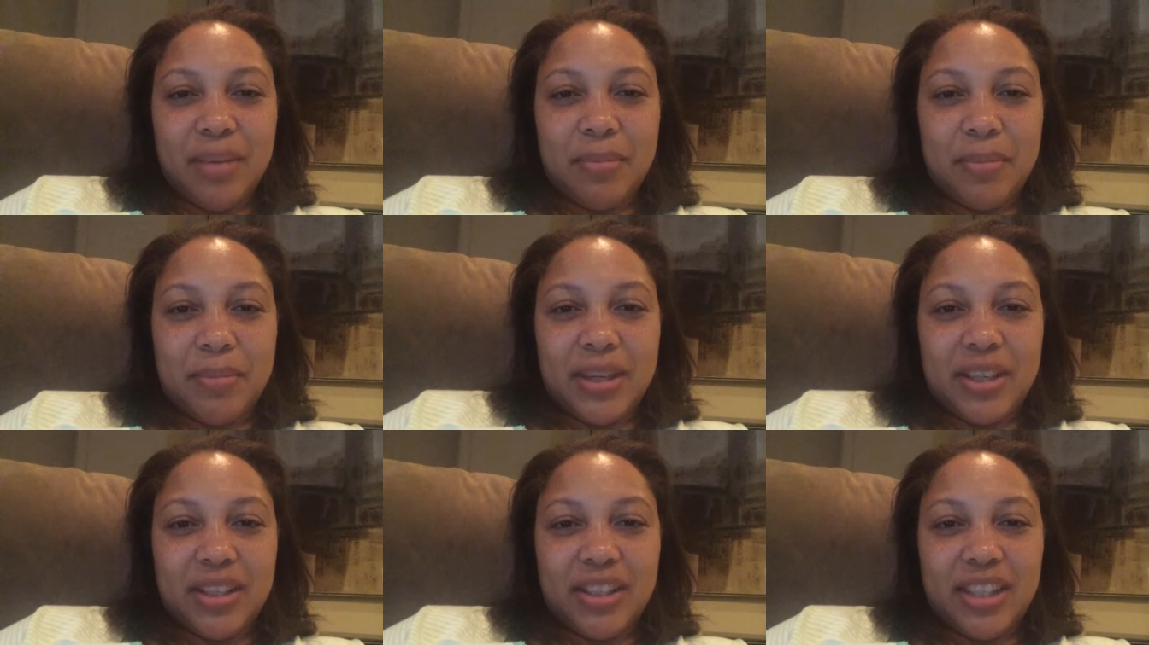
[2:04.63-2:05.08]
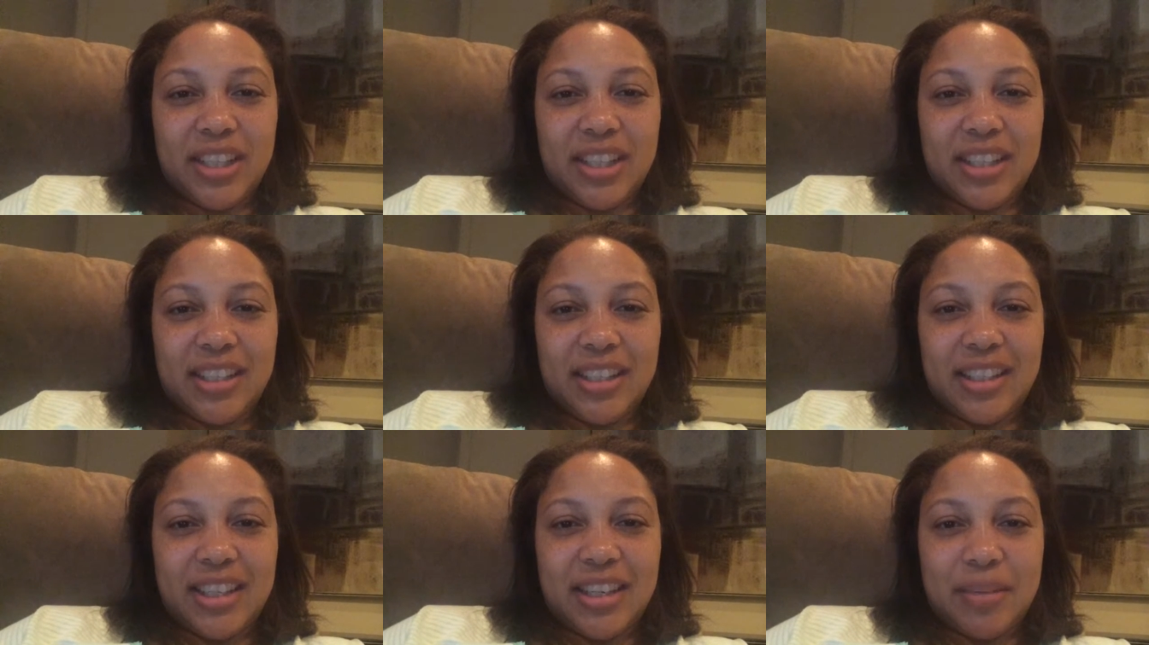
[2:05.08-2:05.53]
Barely
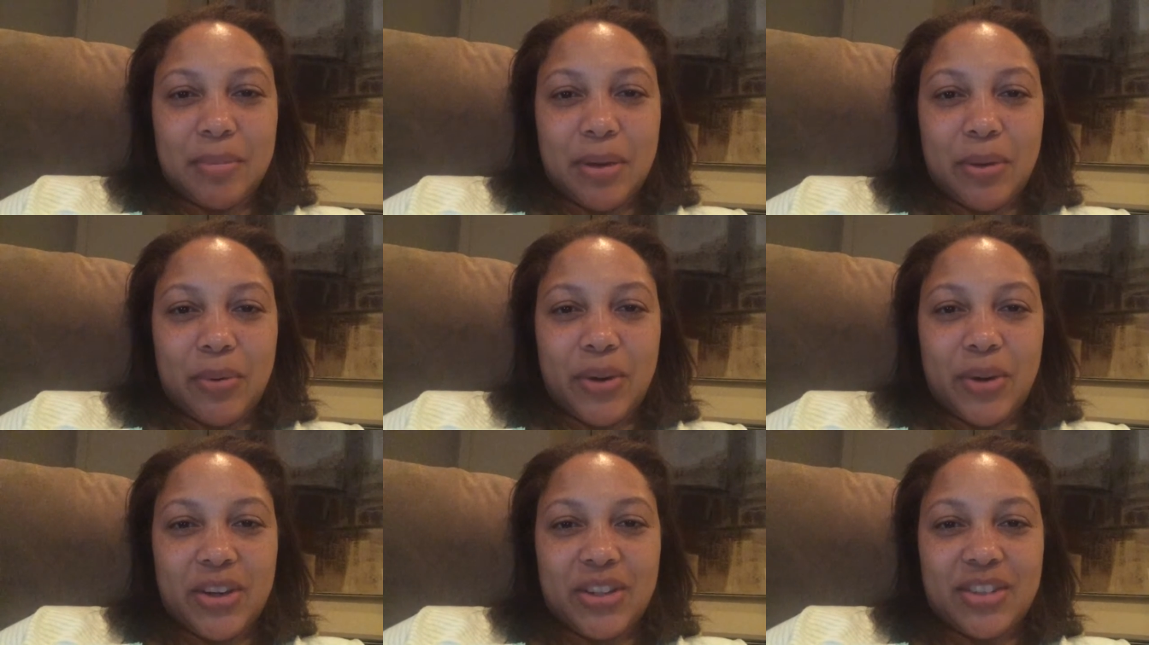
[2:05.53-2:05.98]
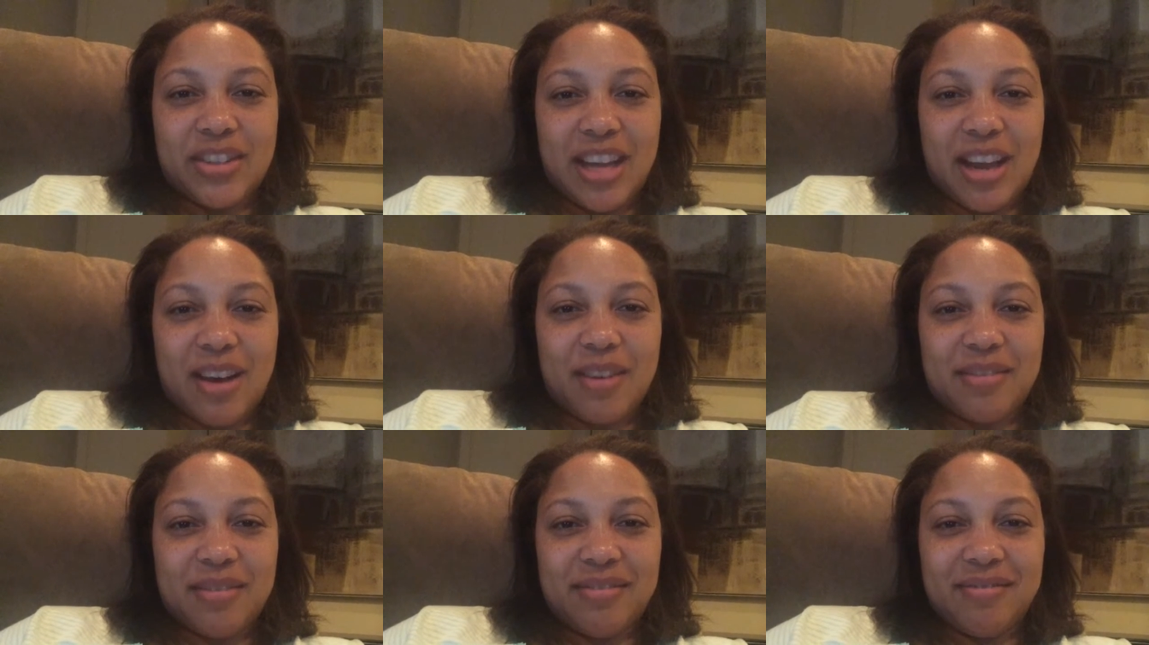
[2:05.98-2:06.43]
can get my words
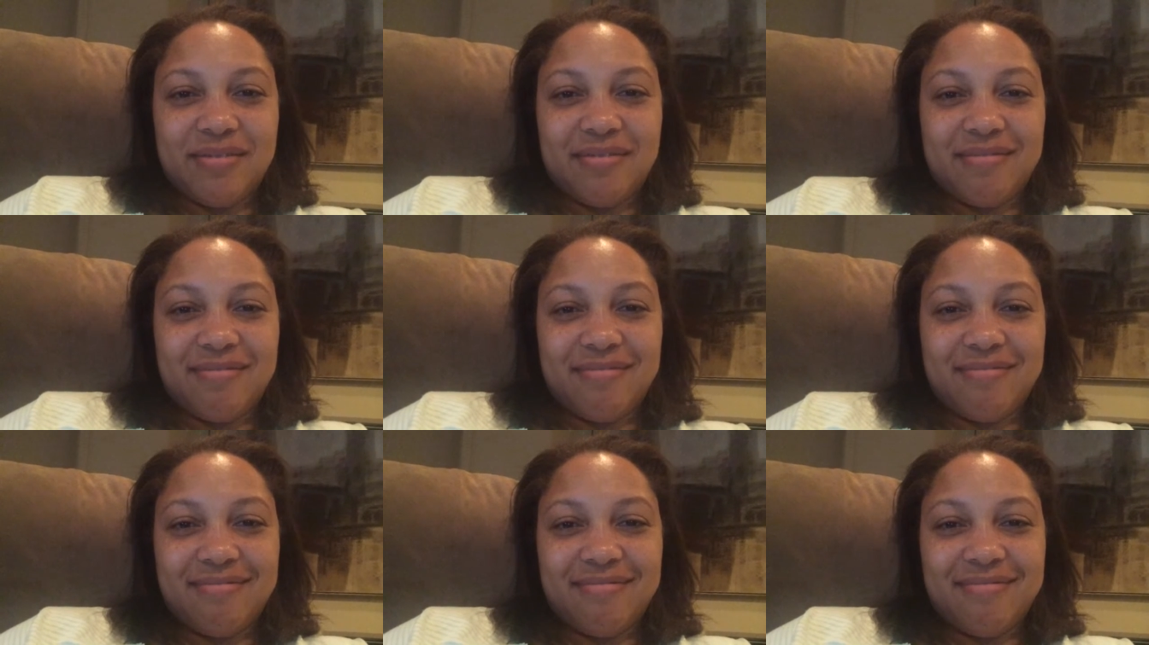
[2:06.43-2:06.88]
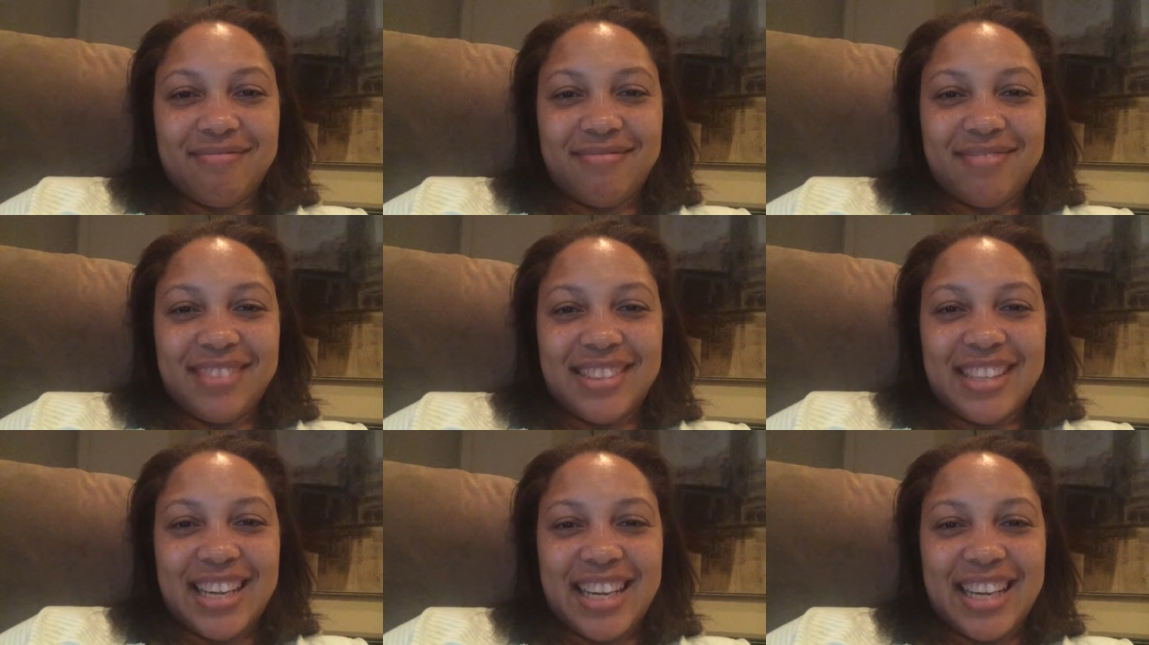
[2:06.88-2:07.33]
out.
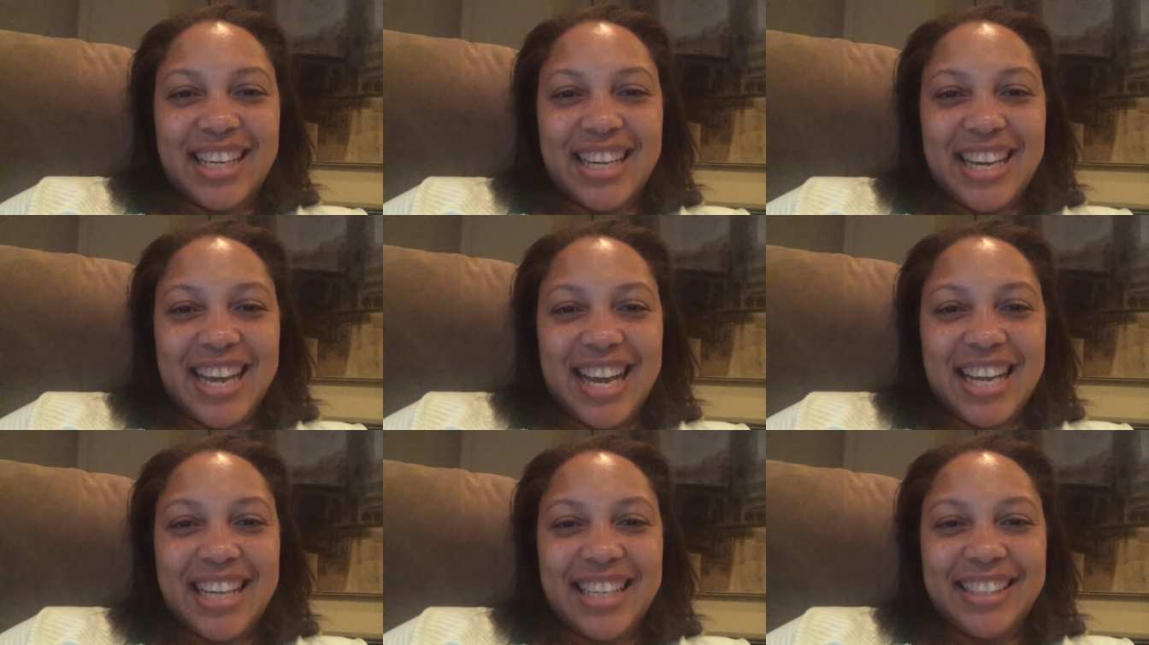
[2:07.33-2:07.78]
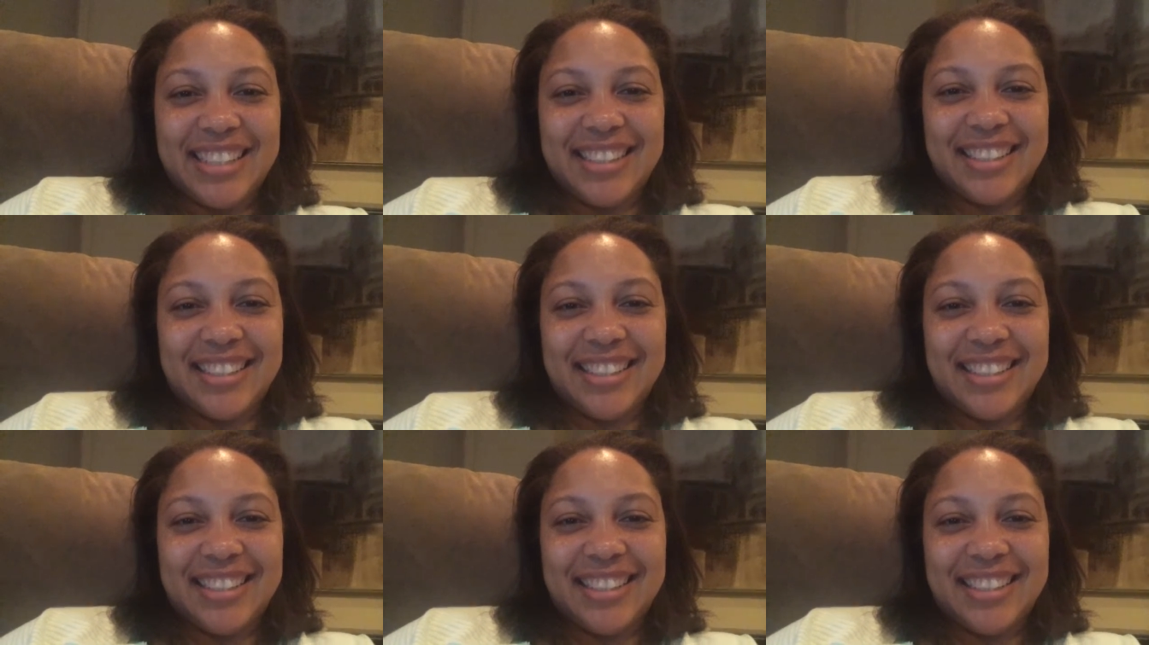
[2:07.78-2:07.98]
Nighty night.